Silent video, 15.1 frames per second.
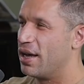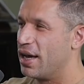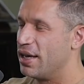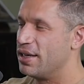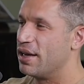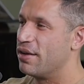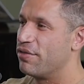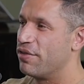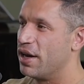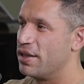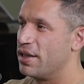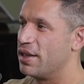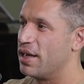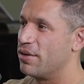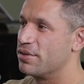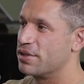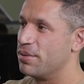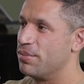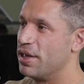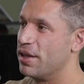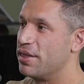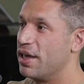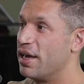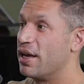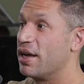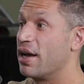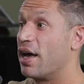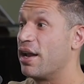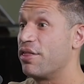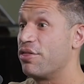of identified that that was going to be a thing,
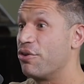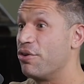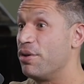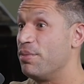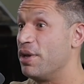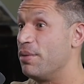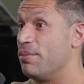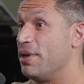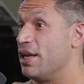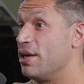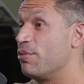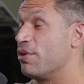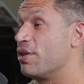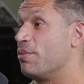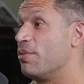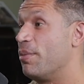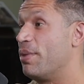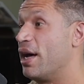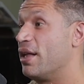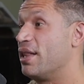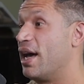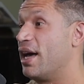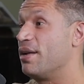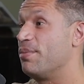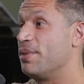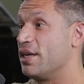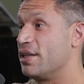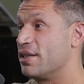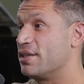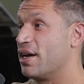got a 30-minute meeting with him about that
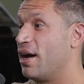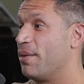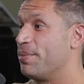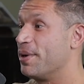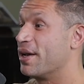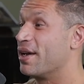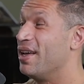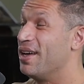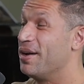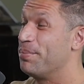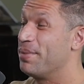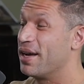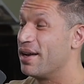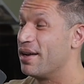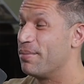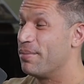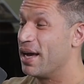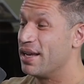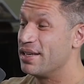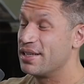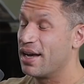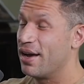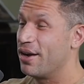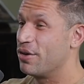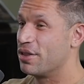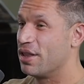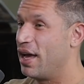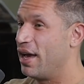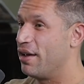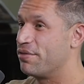being the topic. But my entire
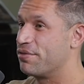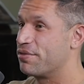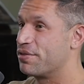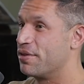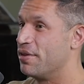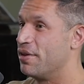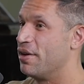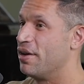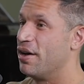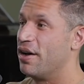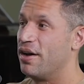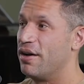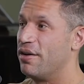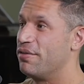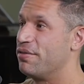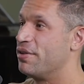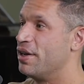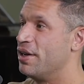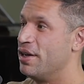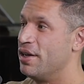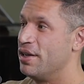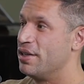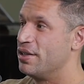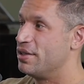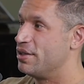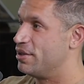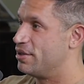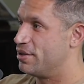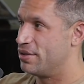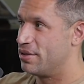life of
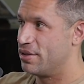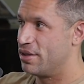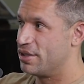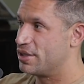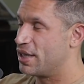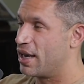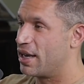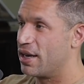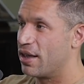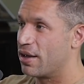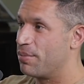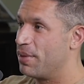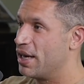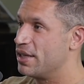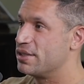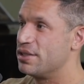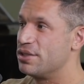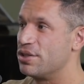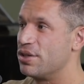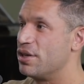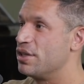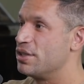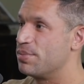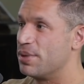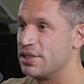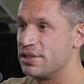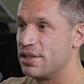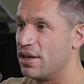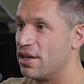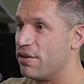the psychedelic medicine journeys, my
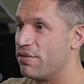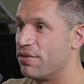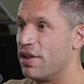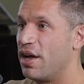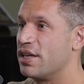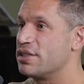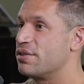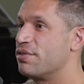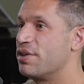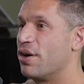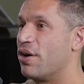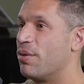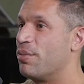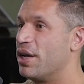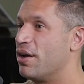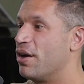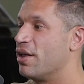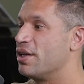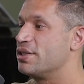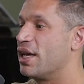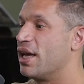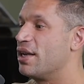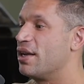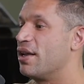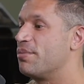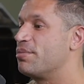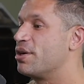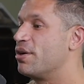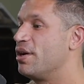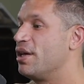study of philosophy, all my knowledge, ended
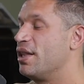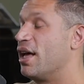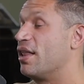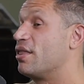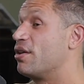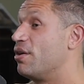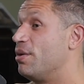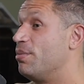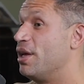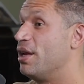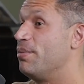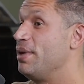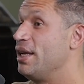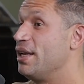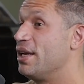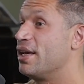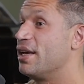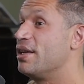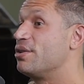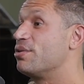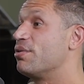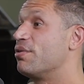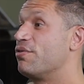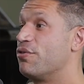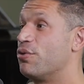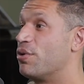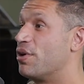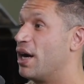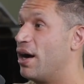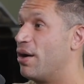up turning that 30-minute meeting into a
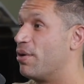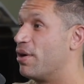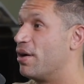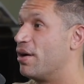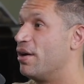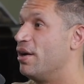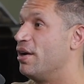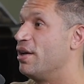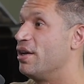4-hour,